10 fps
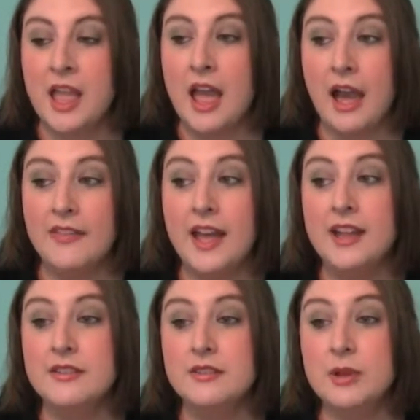And
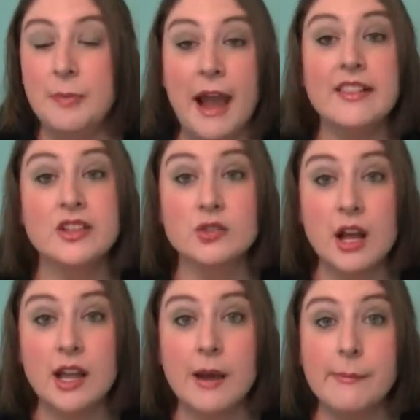then we packed the
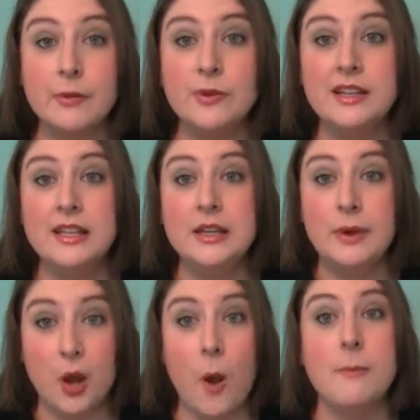truck up and we
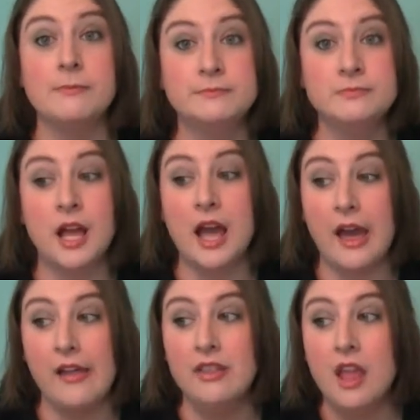went home.
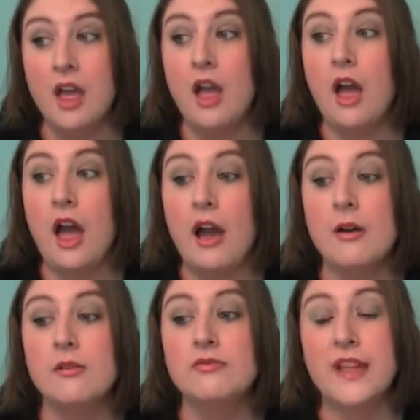And
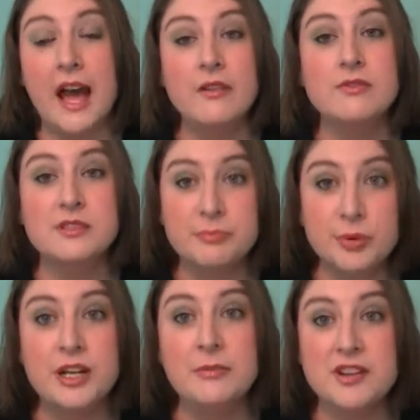that was
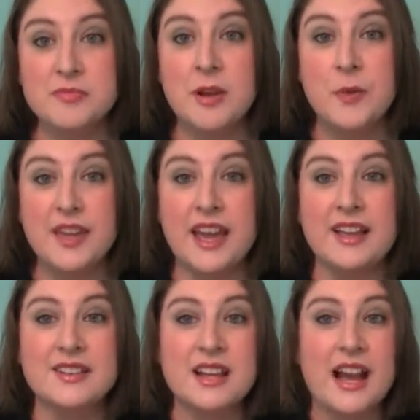pretty much my
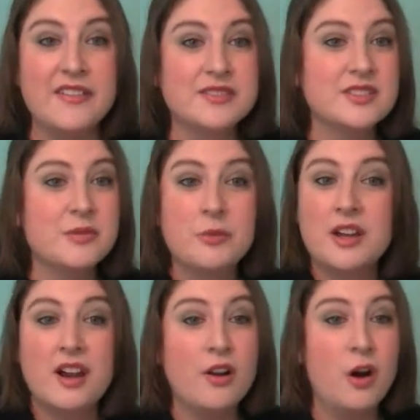weekend. After when we
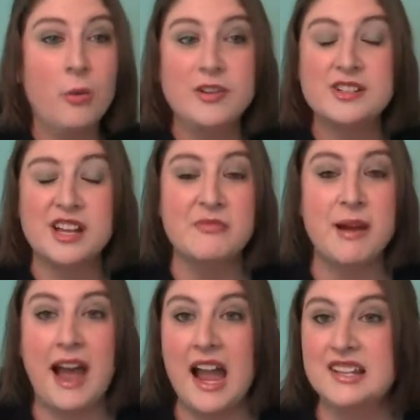got home, we just
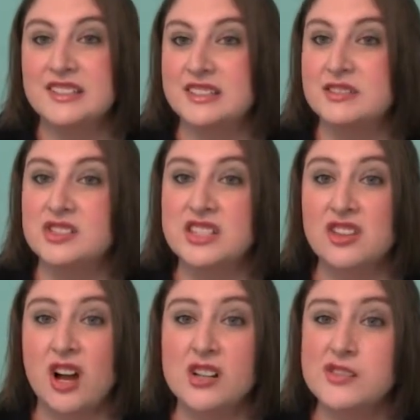unpacked and did
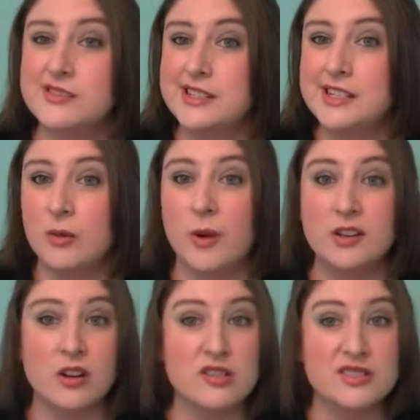laundry and went
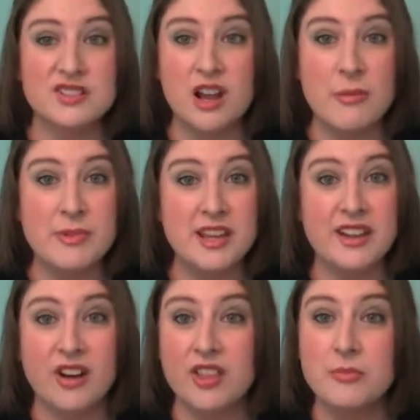grocery shopping
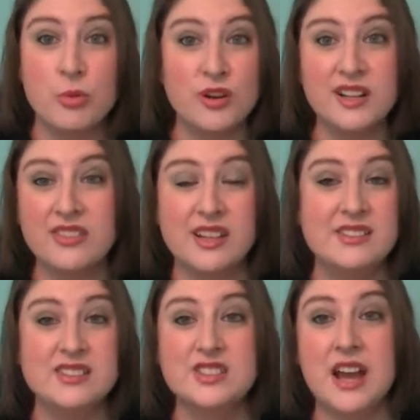and all the boring
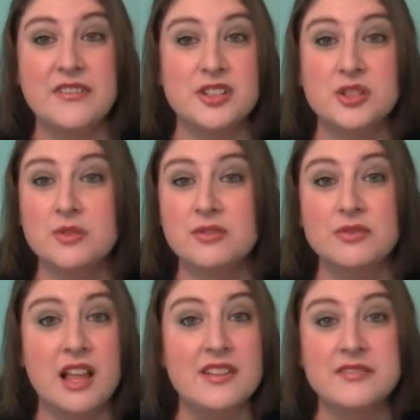things that you have to do in
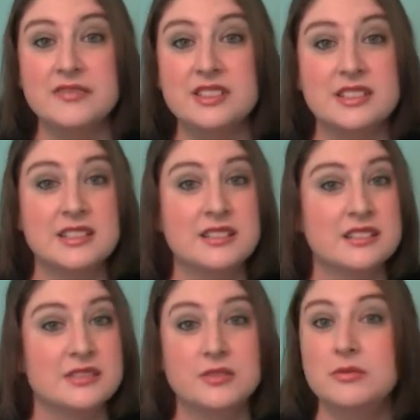life
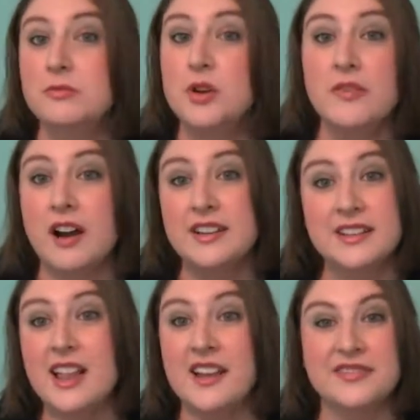to move on in
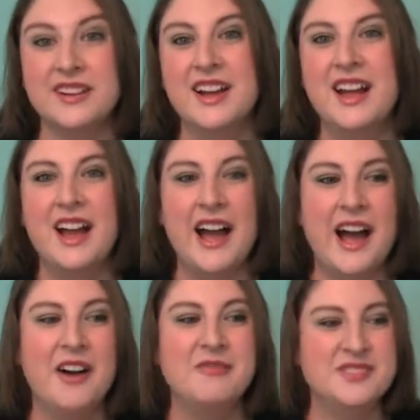life.
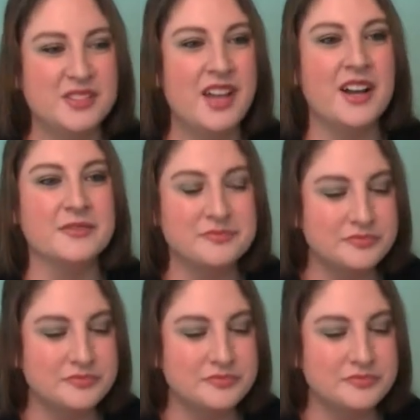Um, so yeah.